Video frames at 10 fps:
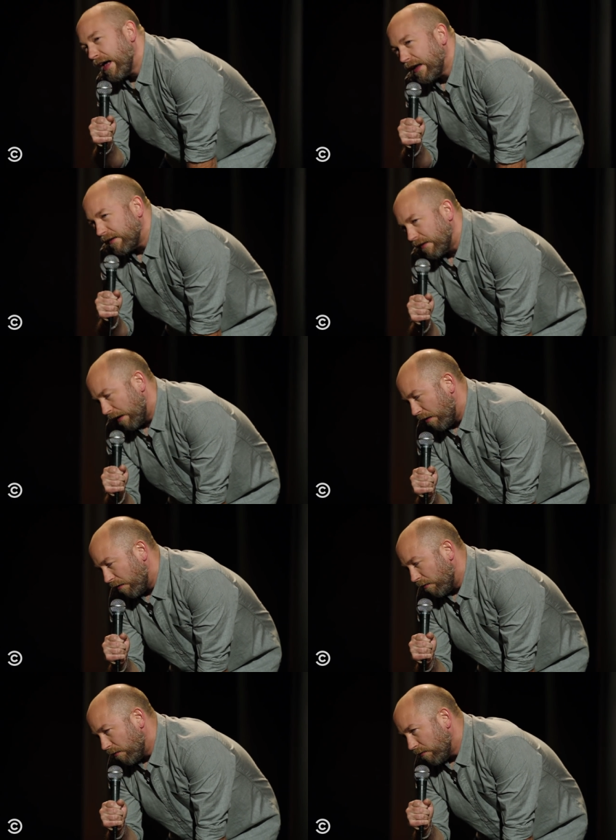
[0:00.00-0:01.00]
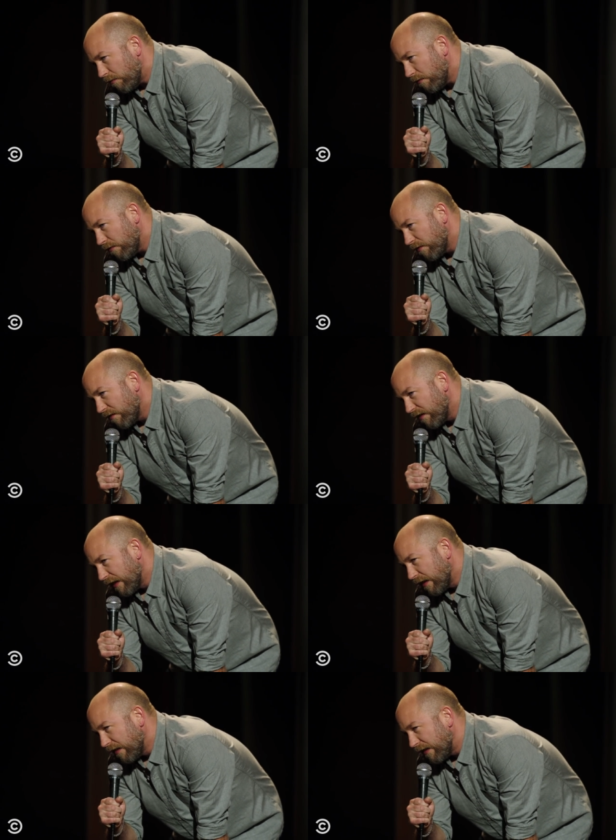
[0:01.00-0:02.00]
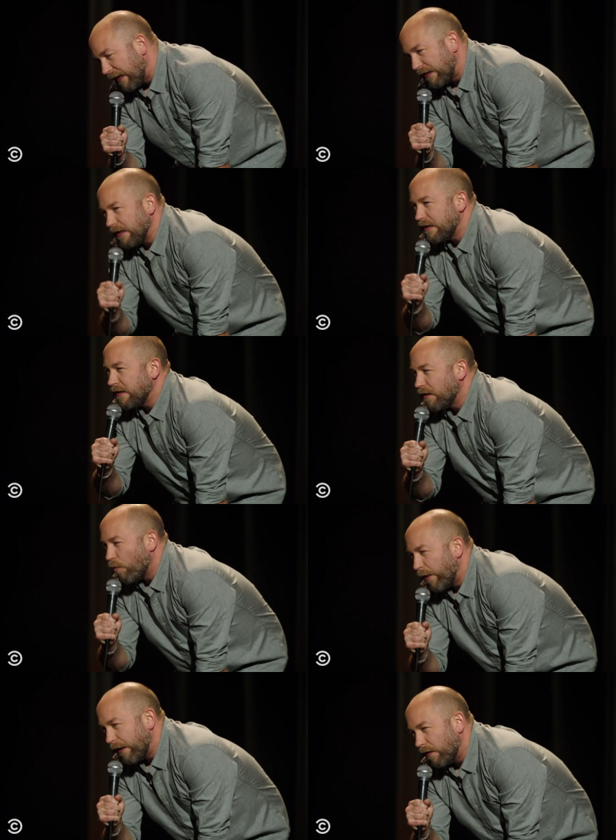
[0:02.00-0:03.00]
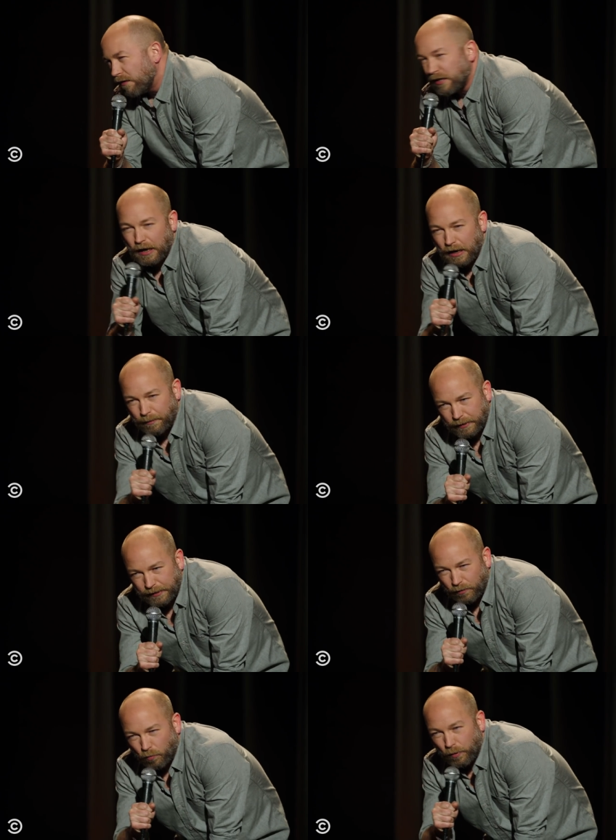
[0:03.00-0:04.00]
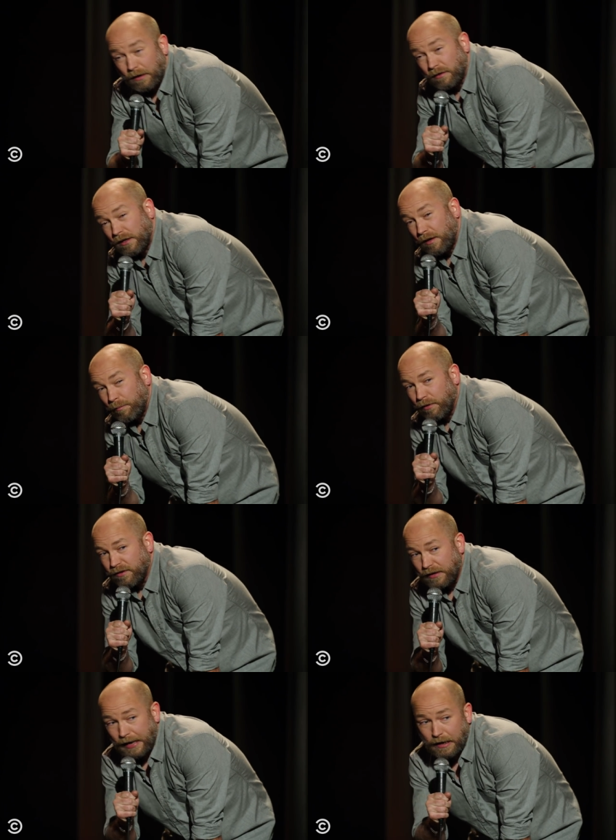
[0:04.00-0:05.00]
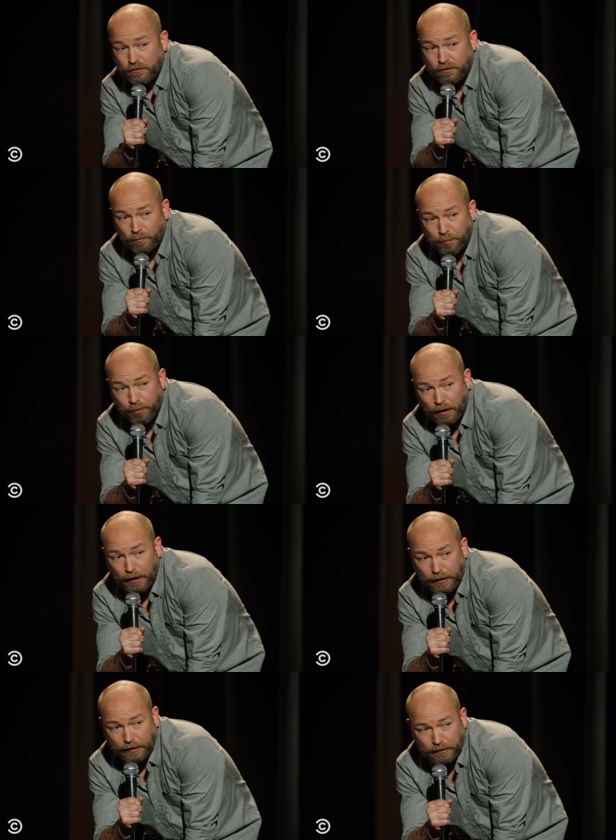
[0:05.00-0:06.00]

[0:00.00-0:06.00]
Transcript: I know that this is a weird time to get welled up with national pride.